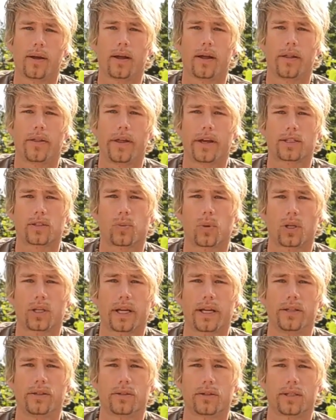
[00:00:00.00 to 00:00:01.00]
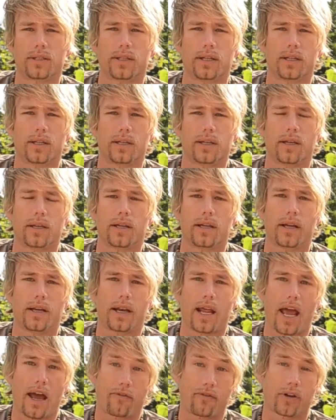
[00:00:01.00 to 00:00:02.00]
that's what I used
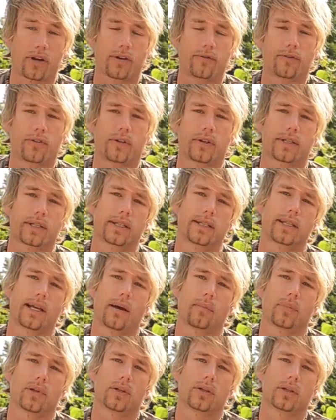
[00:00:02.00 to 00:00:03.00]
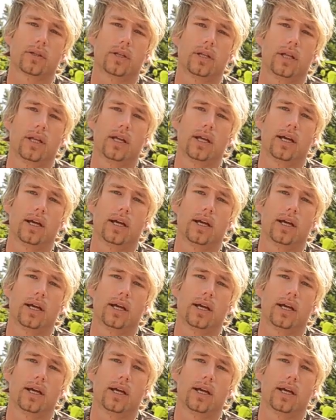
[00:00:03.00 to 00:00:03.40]
in Africa, for example,